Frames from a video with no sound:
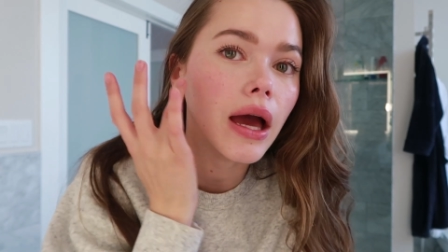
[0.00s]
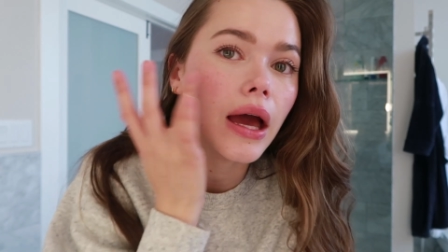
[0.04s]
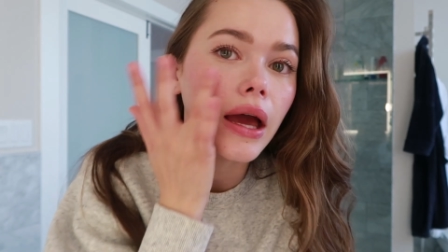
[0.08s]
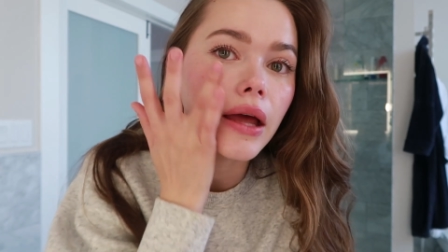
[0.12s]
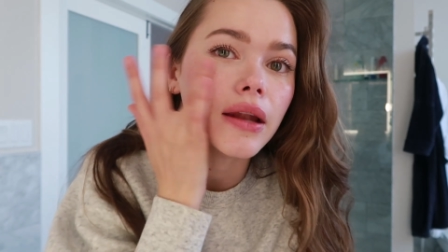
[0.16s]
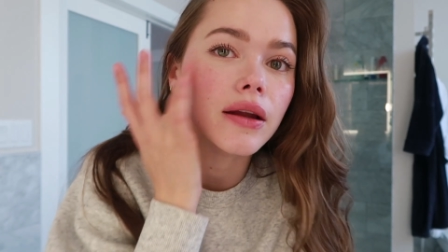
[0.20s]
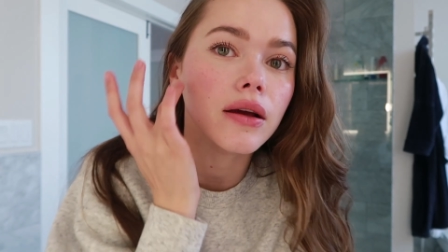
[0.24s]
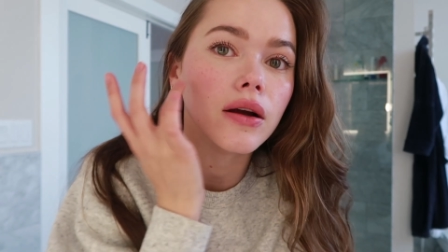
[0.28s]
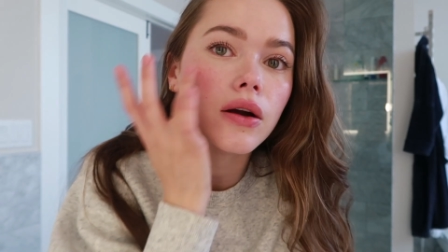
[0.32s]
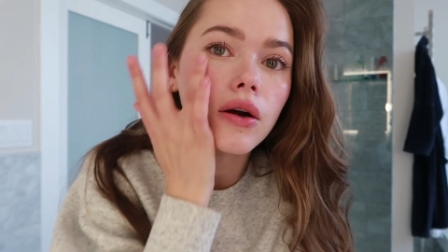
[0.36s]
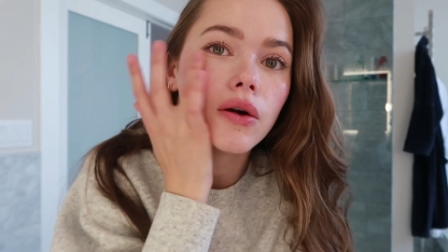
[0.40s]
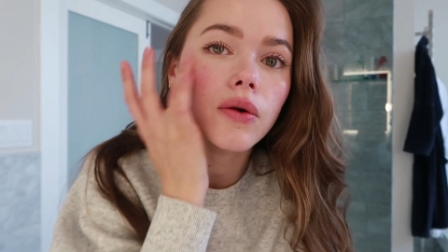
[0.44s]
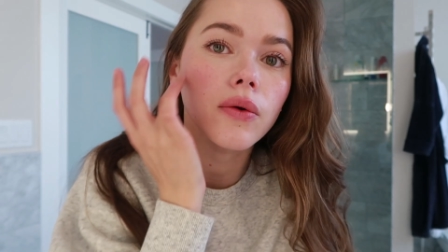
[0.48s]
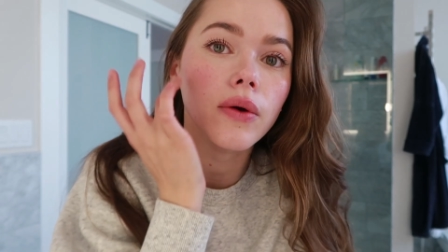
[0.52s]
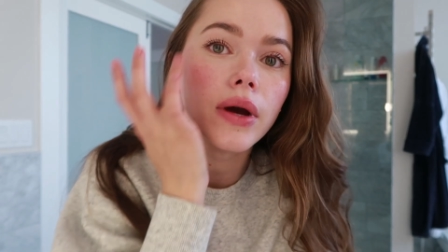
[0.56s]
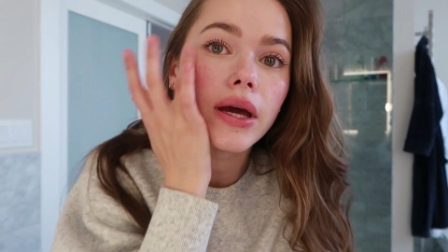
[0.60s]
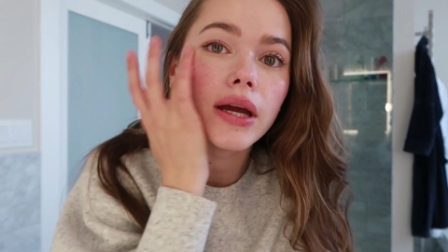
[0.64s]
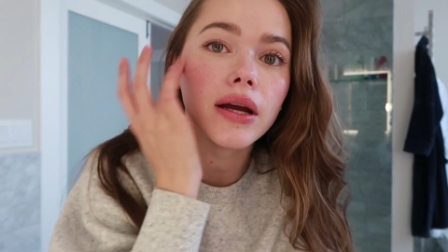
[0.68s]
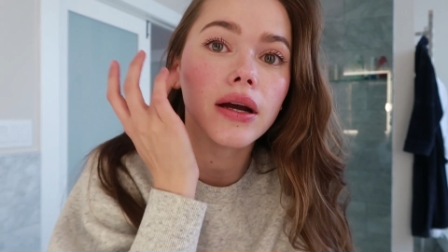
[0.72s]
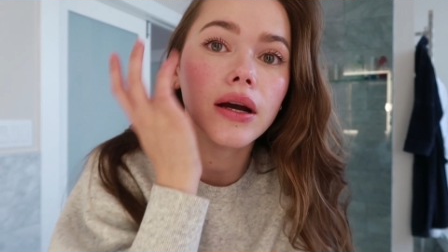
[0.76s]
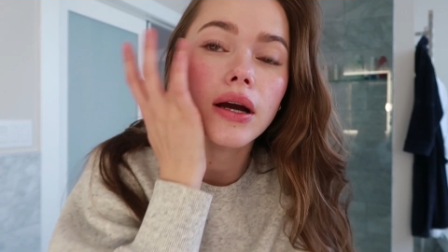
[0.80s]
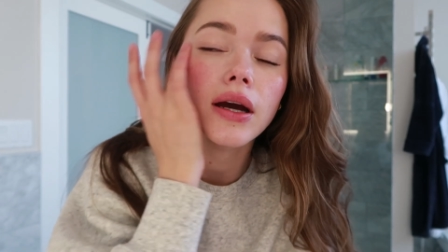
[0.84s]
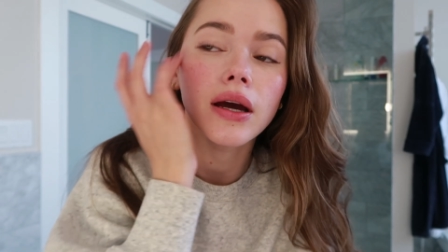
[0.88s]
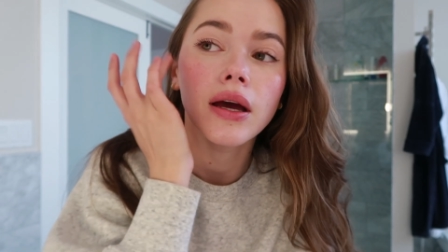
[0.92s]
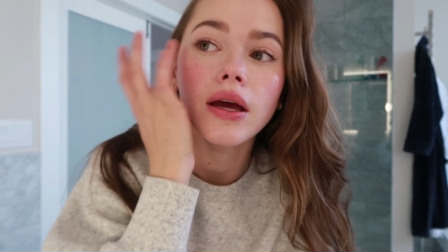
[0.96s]
and
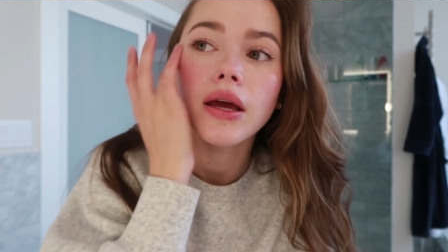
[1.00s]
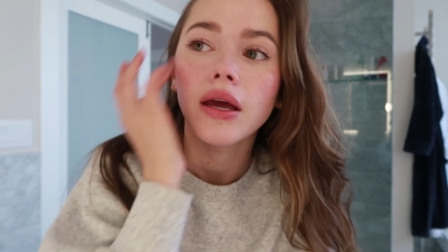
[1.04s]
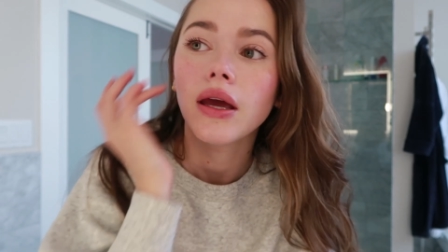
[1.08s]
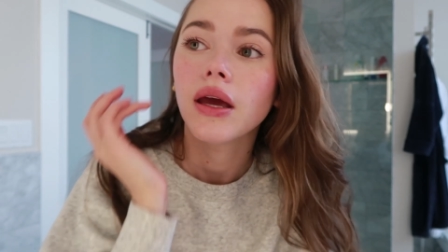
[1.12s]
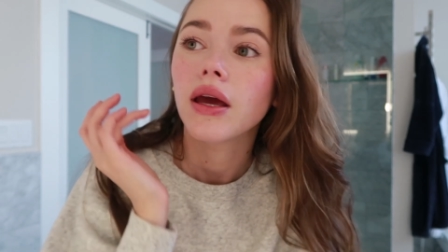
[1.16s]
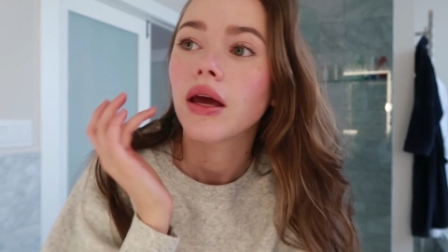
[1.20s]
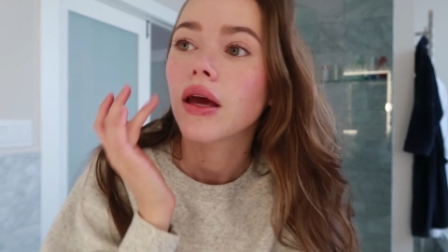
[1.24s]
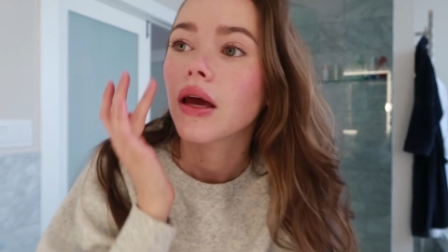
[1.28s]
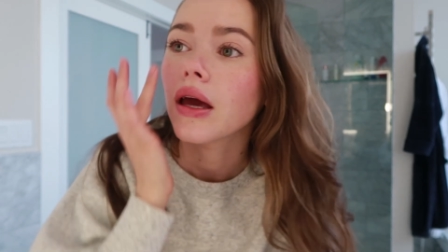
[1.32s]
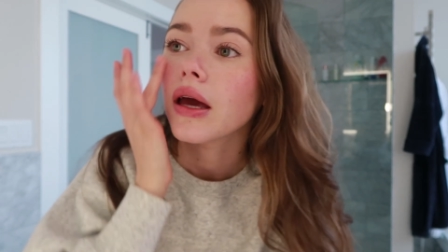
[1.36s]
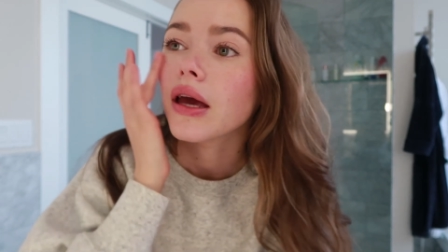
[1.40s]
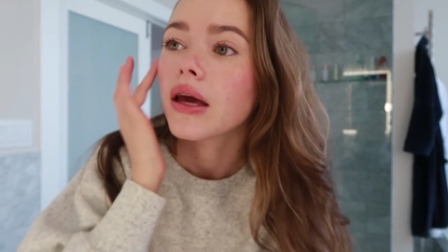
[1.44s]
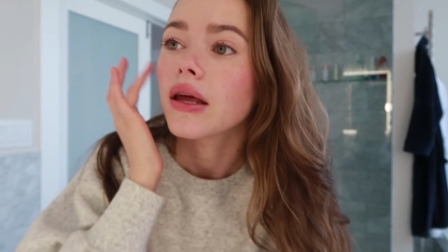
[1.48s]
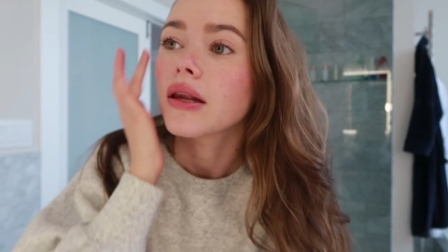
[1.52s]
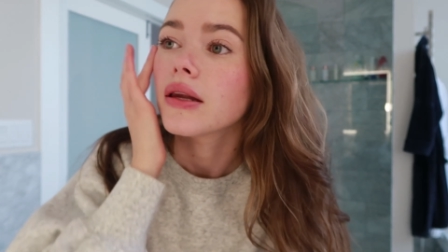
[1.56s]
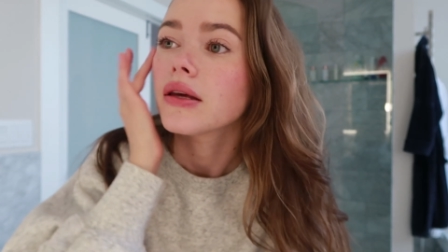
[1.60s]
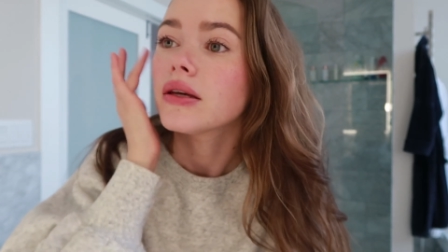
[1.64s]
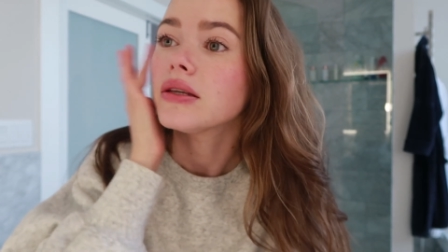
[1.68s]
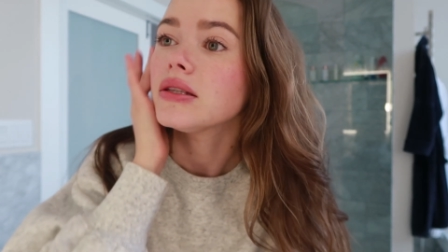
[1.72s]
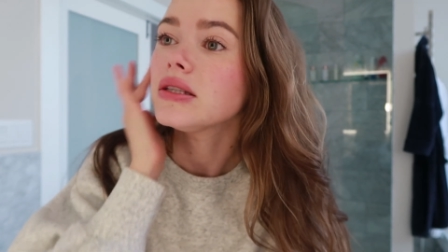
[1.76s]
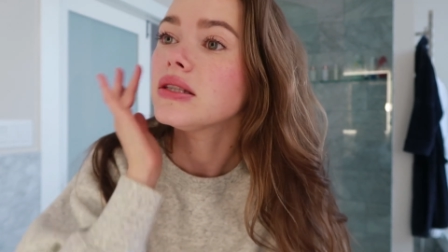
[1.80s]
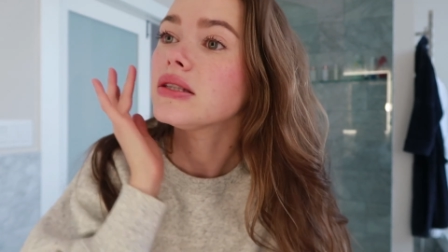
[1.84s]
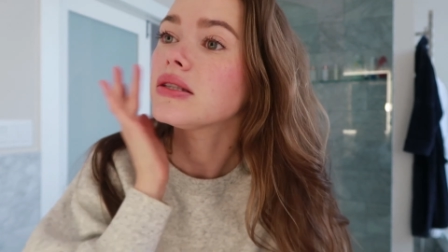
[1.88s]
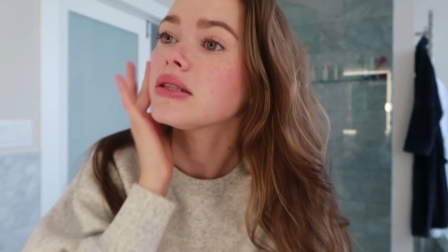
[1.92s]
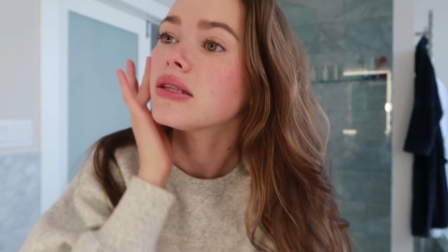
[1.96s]
quick
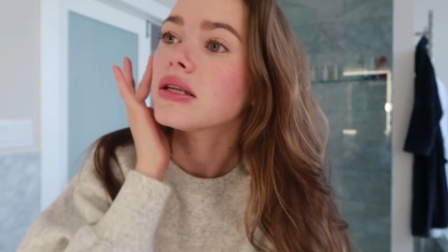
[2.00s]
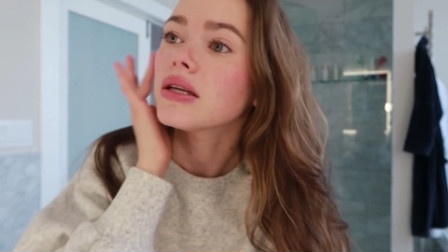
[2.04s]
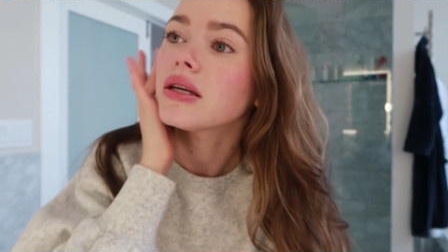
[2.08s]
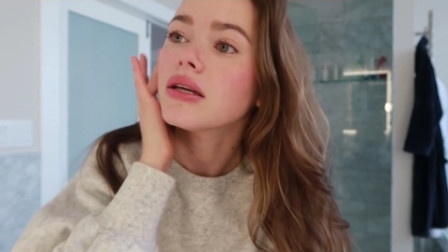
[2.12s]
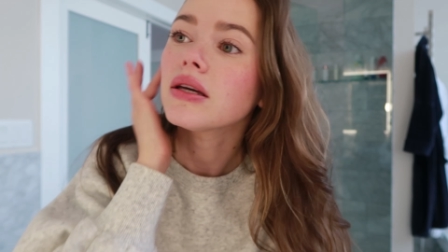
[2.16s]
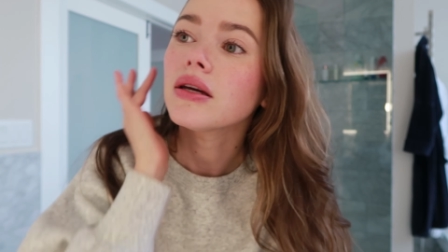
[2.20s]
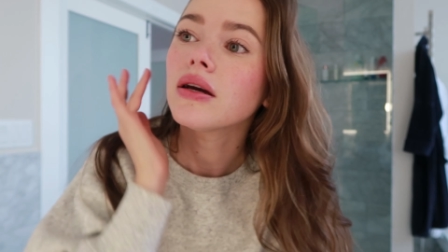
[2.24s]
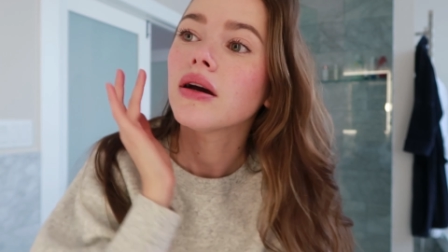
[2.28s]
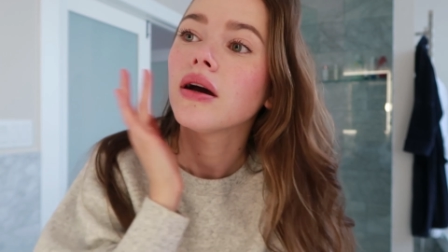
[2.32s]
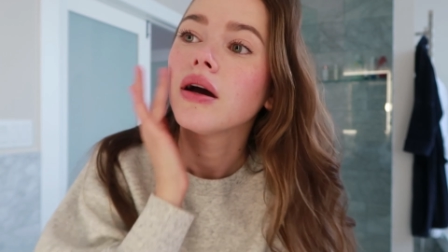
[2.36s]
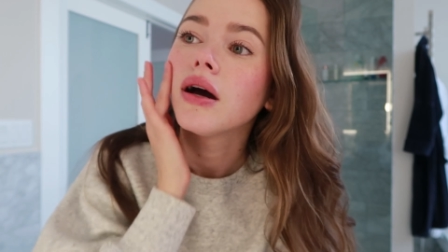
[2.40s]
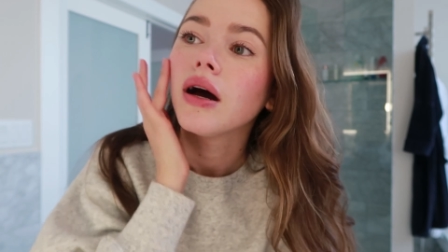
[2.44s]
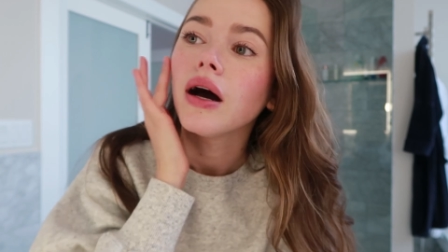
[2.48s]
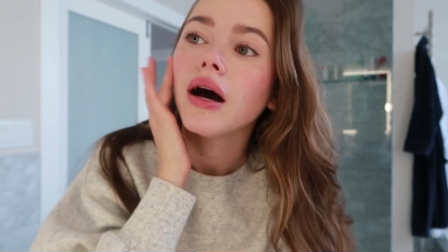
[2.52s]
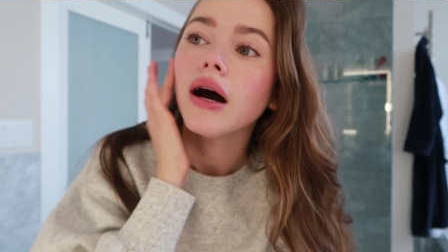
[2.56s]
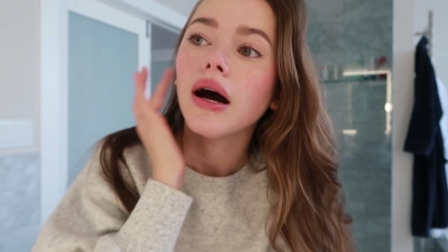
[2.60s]
and easy.